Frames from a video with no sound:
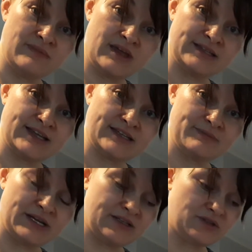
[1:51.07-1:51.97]

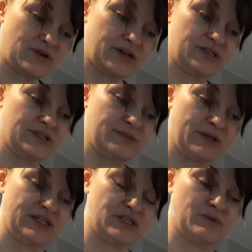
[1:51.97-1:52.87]
assessment instructions,
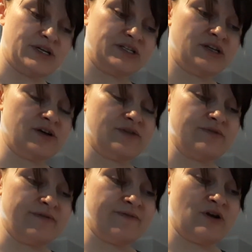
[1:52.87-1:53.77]
but I just wanted to go
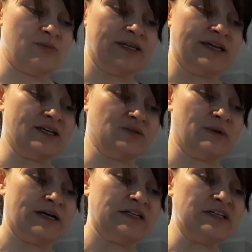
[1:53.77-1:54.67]
through it verbally as
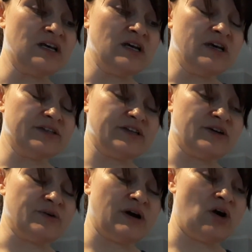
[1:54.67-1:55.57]
well.
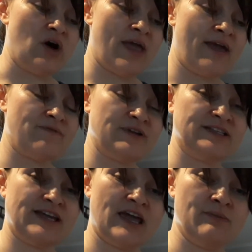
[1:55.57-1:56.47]
So every
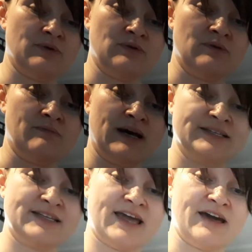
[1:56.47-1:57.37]
table
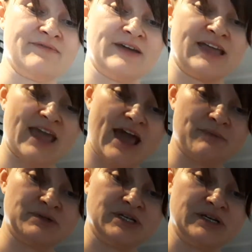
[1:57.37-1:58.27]
must have a
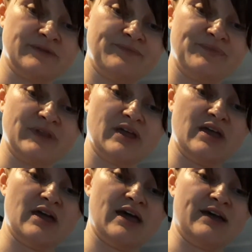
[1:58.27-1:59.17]
caption,
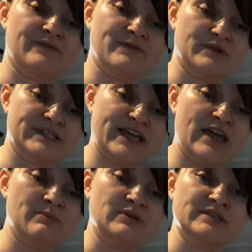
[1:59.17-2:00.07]
and for
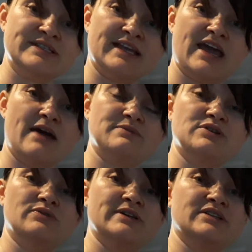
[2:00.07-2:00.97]
tables the
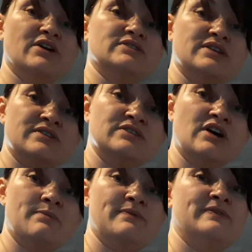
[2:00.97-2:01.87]
caption always goes at the
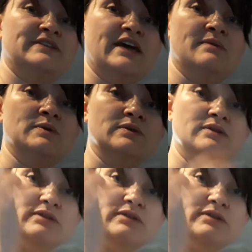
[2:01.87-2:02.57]
top of the table.